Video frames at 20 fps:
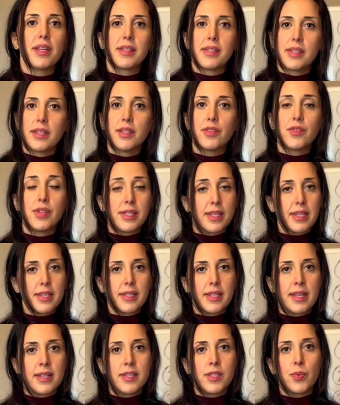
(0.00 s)
insulin
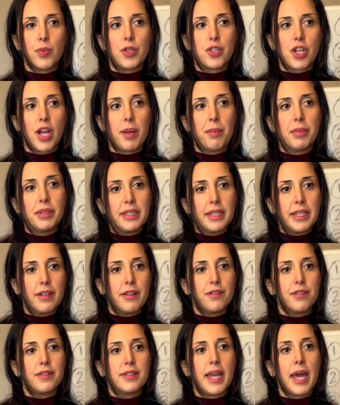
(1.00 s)
resistance, which I
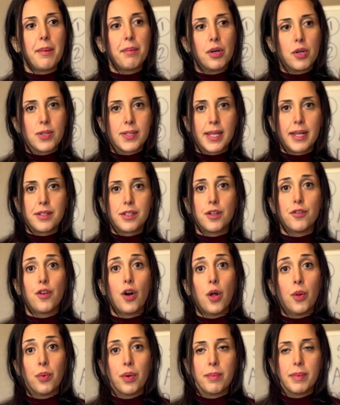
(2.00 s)
believe 10% of
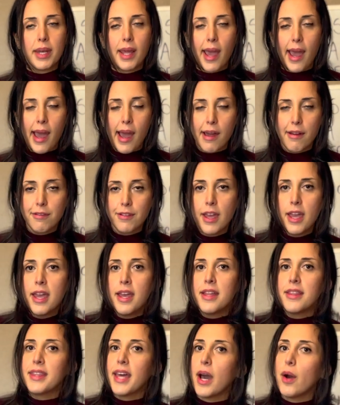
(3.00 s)
all women have.
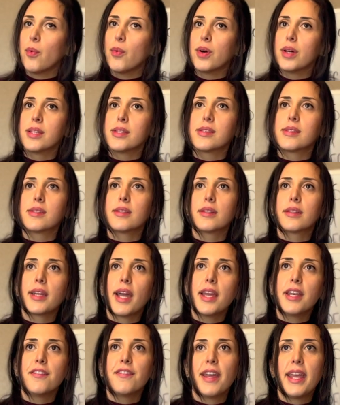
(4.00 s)
That was
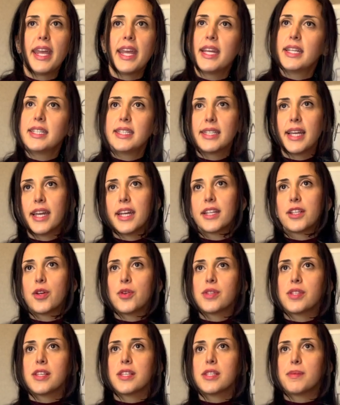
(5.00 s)
kind of a handy
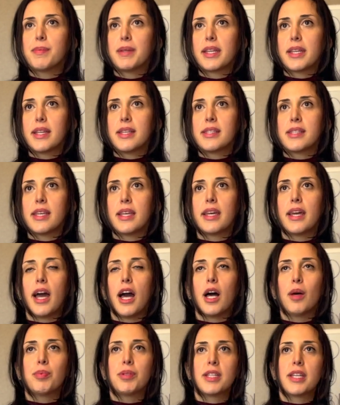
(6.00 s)
diagnosis because it
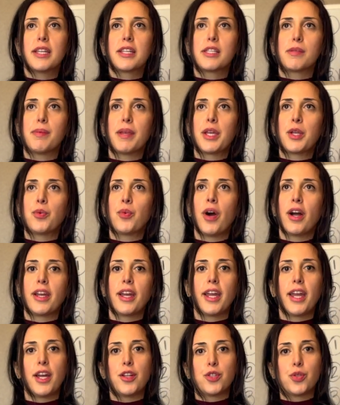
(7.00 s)
helped explain why I
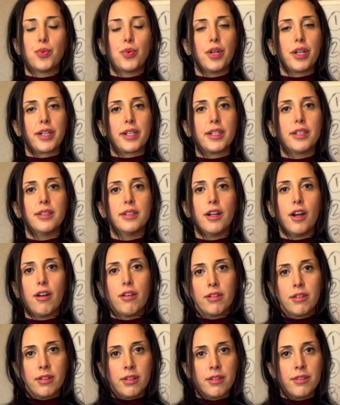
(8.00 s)
had to work
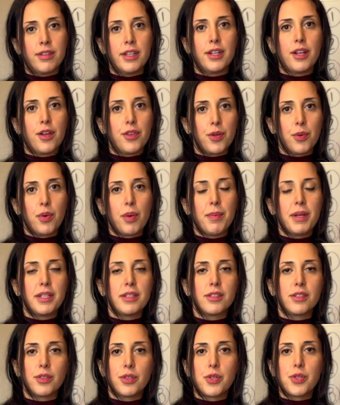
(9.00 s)
harder than other women
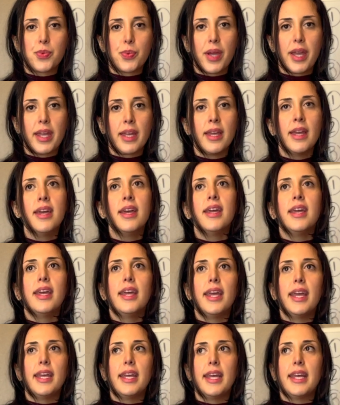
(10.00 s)
to lose weight.
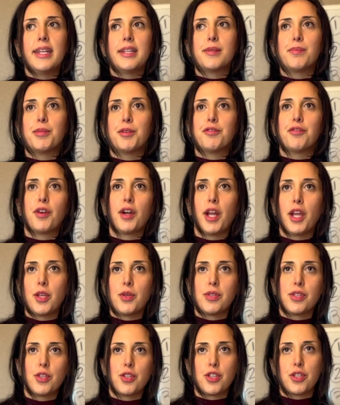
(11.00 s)
And before I
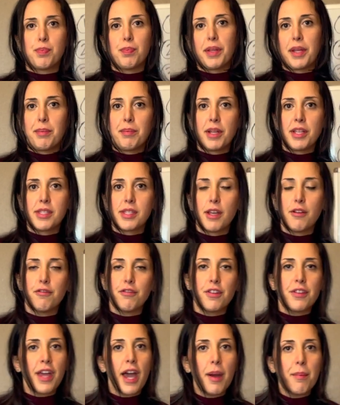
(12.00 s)
used to just blame myself
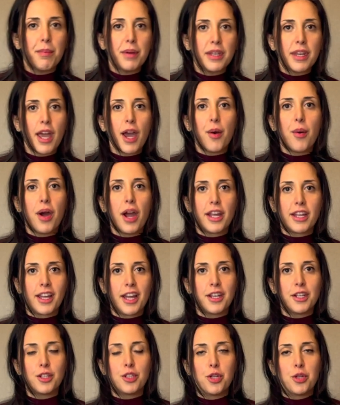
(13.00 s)
for that, but now I
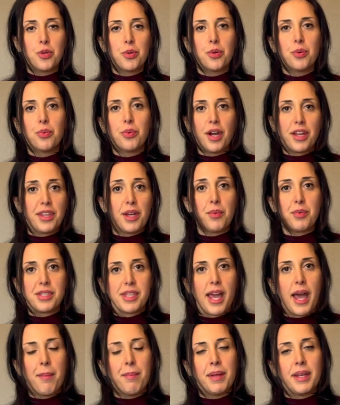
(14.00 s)
kind of knew why that was
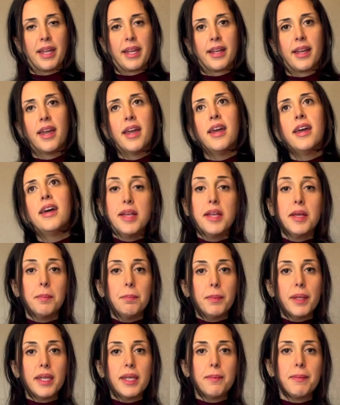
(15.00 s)
happening.
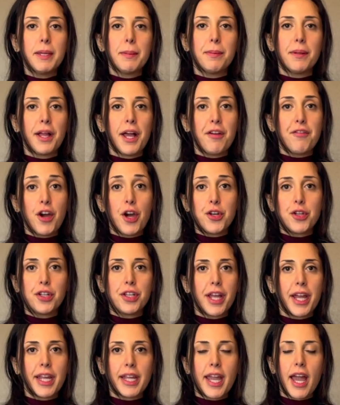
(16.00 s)
Many people have
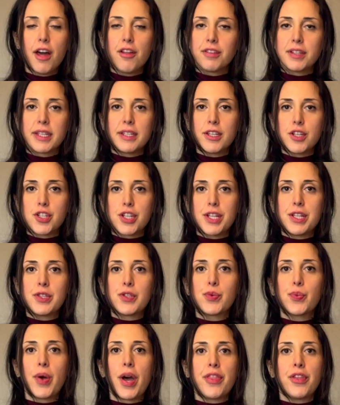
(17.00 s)
underlying health
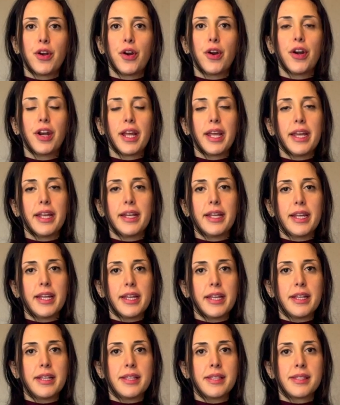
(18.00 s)
conditions, whether it
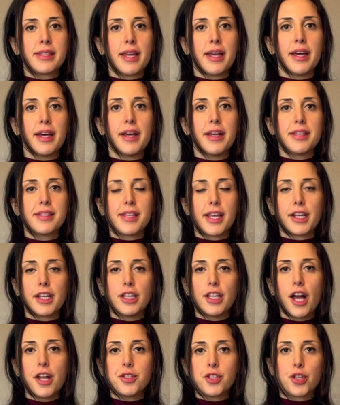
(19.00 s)
is
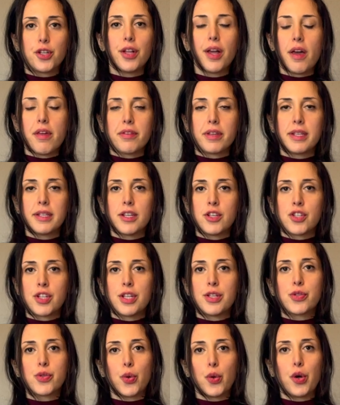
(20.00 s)
psychological health
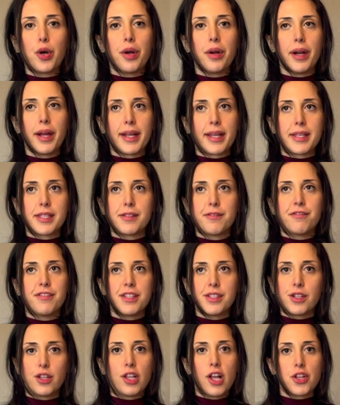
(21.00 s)
conditions or, I guess,
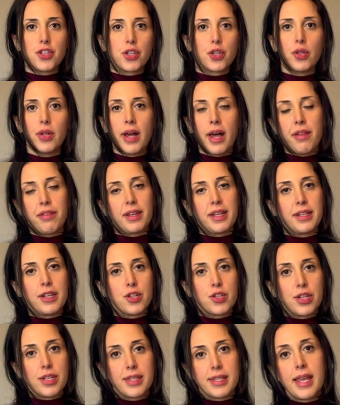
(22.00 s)
physiological health
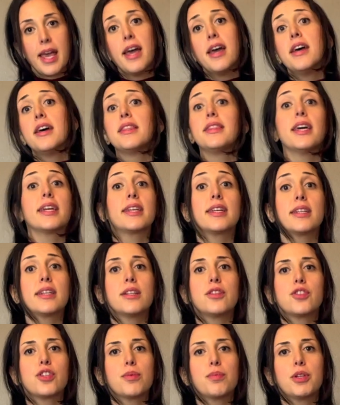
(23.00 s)
conditions that can
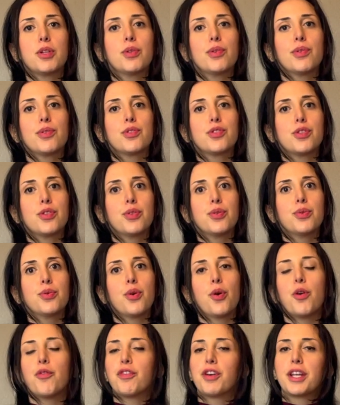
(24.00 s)
contribute to
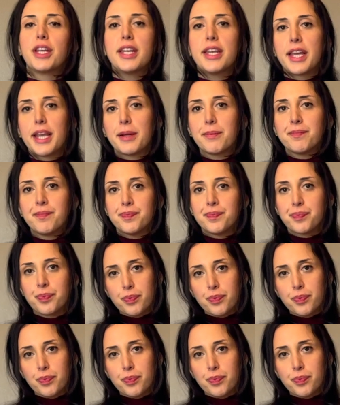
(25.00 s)
overeating,